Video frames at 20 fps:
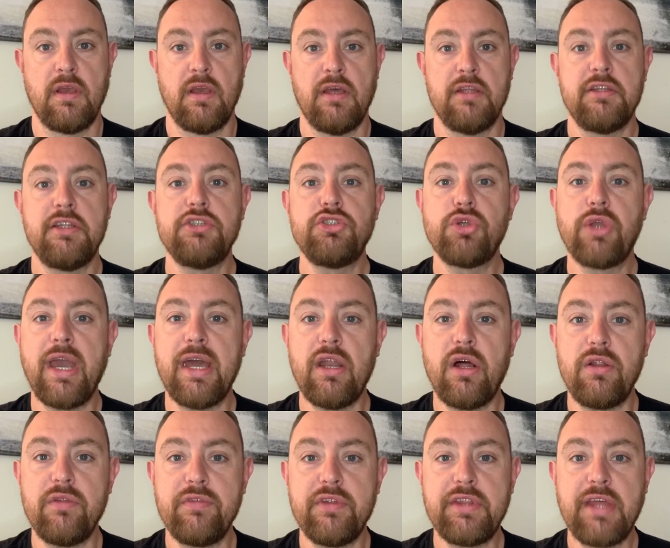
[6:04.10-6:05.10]
Did you get
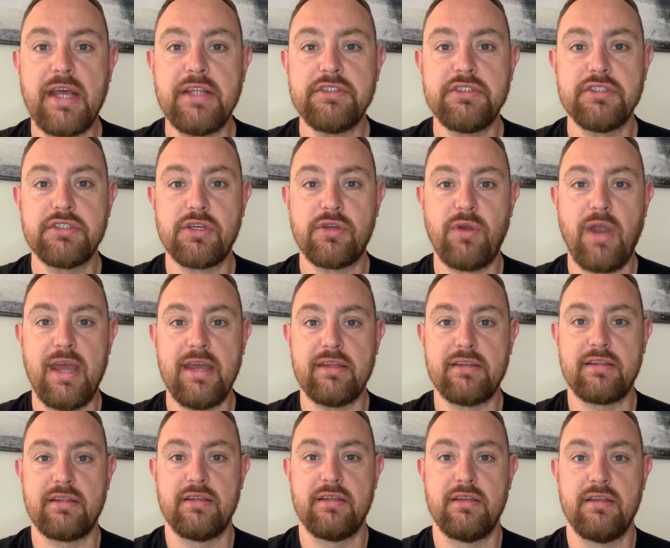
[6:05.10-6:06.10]
all the tenses correct?
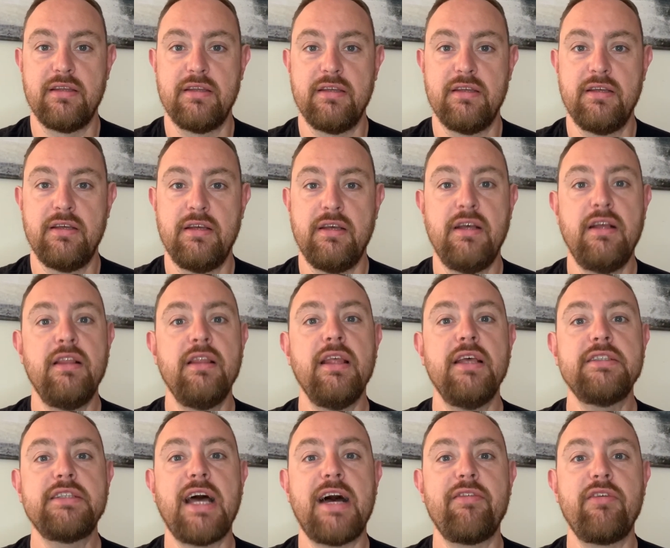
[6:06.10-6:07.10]

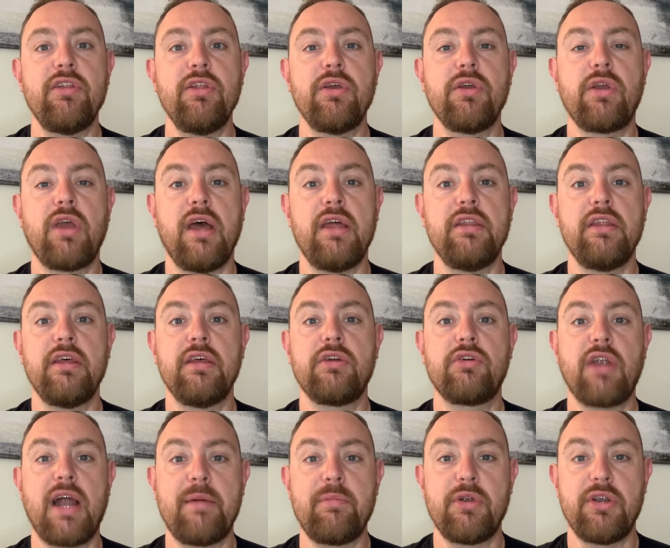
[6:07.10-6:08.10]
Let's have a look at the
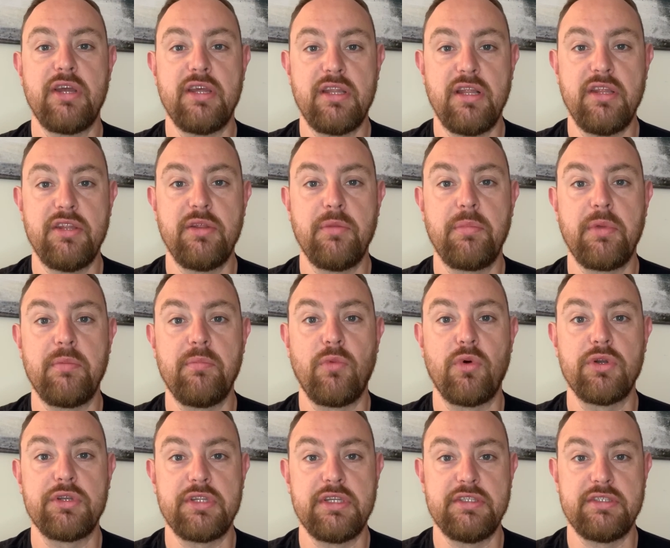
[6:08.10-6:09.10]
grammar in a little bit
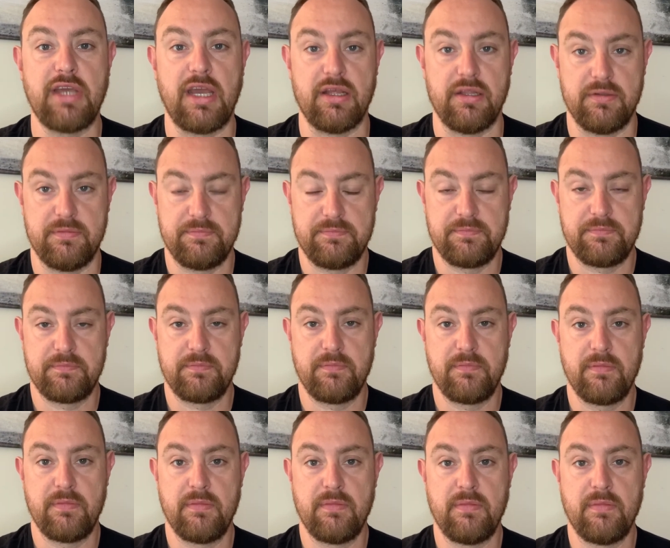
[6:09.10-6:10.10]
more detail.
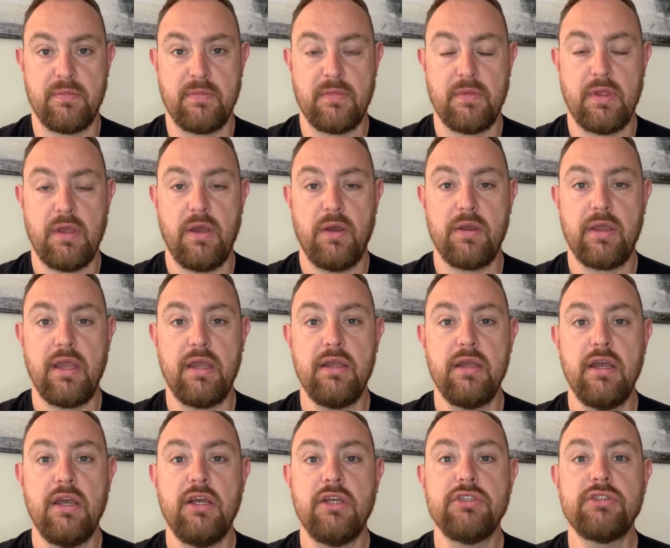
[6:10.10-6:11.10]
Okay,
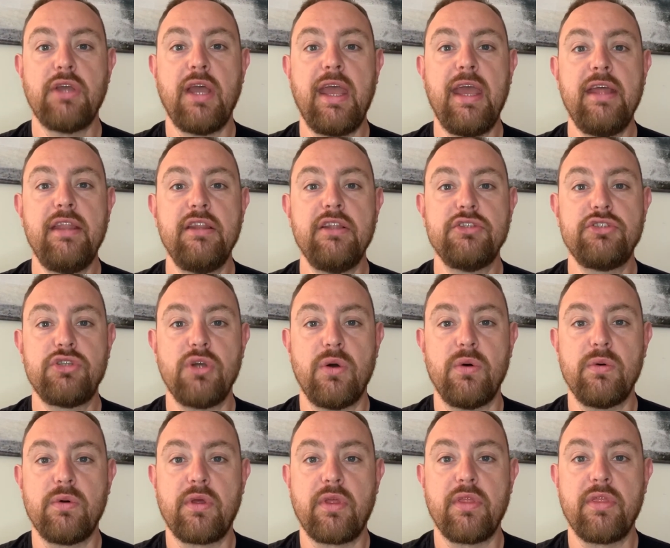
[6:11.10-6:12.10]
so in the
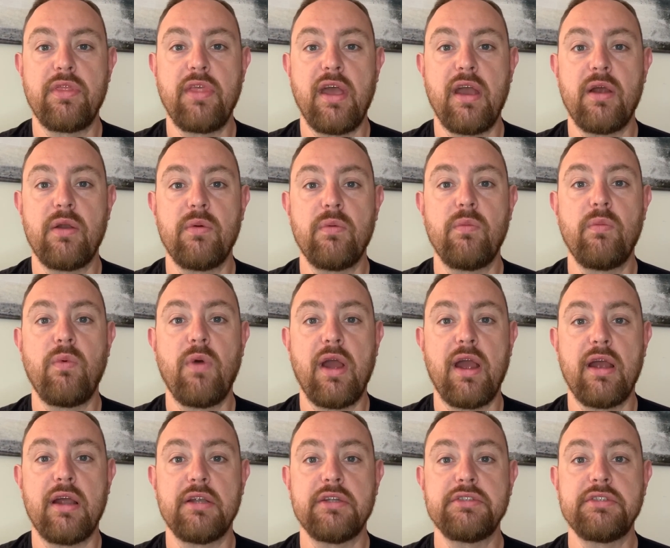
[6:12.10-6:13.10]
joke, there
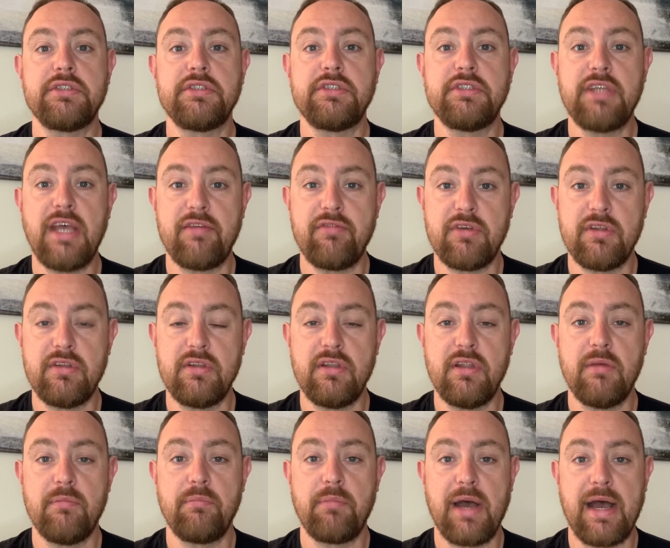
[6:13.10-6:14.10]
were 7
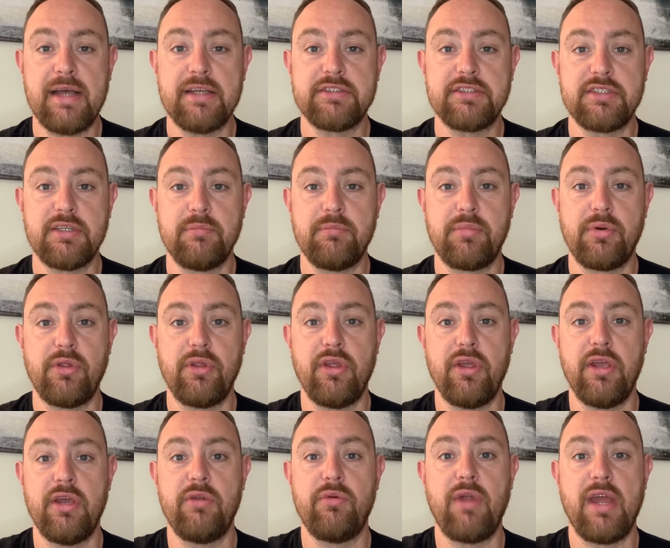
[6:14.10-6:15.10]
past simple
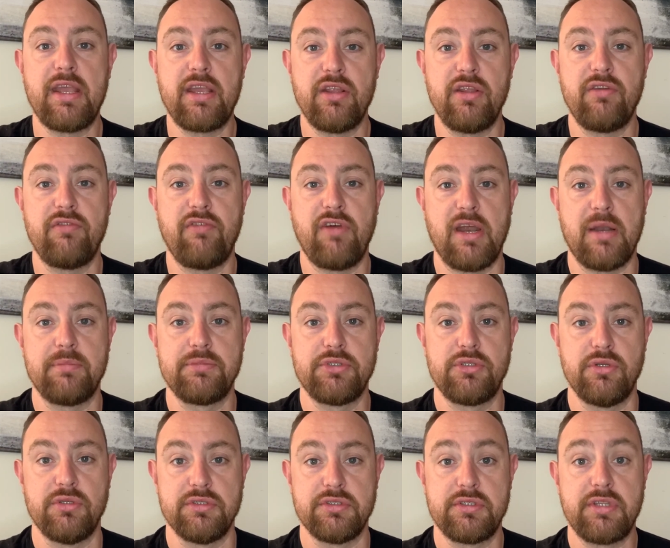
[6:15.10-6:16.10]
irregular verbs
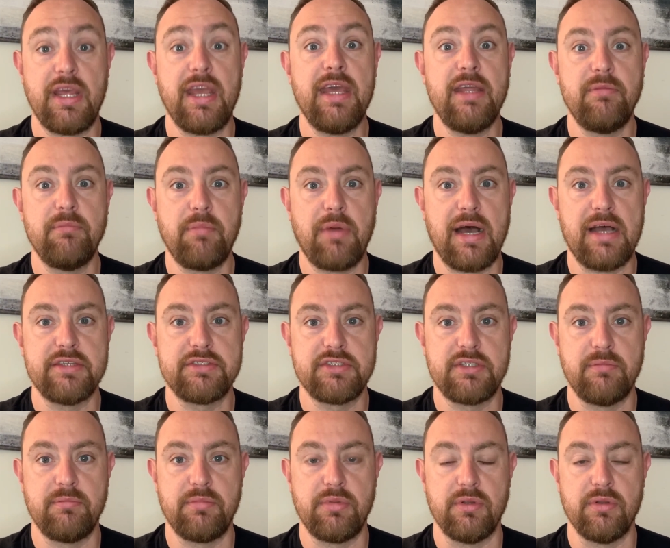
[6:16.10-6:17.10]
used in past
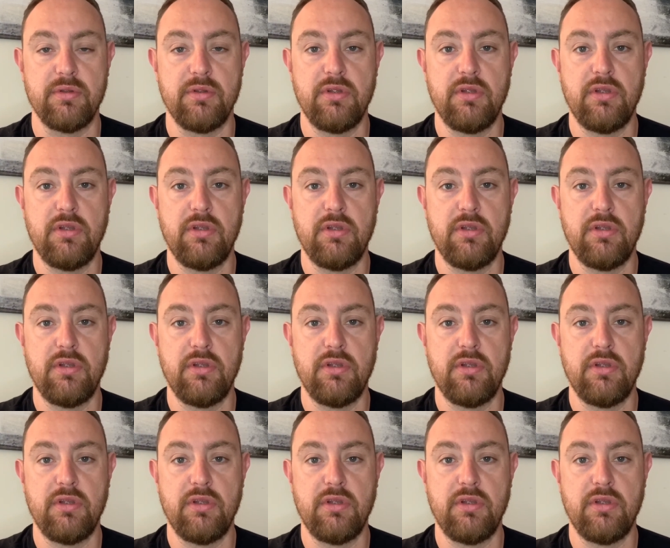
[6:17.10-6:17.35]
simple.